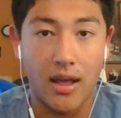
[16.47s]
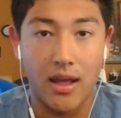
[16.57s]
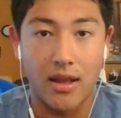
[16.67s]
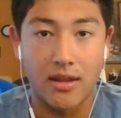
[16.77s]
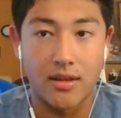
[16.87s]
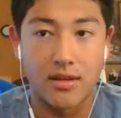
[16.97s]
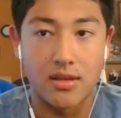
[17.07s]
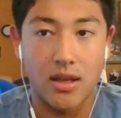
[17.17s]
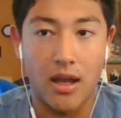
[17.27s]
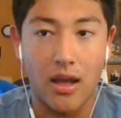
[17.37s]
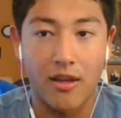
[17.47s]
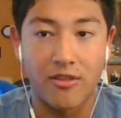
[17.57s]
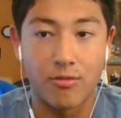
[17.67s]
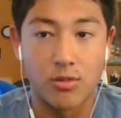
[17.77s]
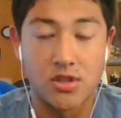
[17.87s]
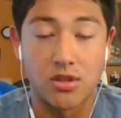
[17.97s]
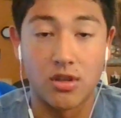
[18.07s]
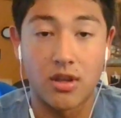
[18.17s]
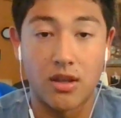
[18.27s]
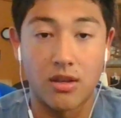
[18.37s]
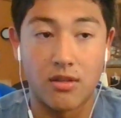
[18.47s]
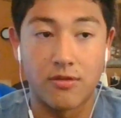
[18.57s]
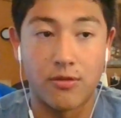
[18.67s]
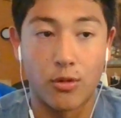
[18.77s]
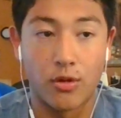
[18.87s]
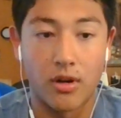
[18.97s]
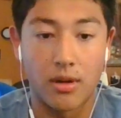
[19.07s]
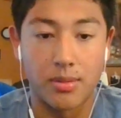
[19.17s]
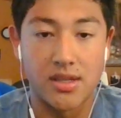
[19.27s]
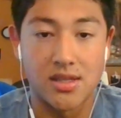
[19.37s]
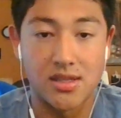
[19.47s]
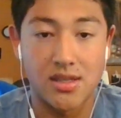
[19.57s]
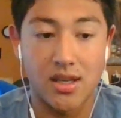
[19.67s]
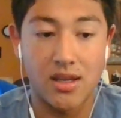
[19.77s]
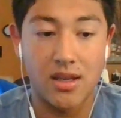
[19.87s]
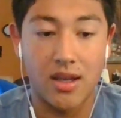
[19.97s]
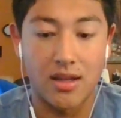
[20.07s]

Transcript: and I was looking for a place to stay,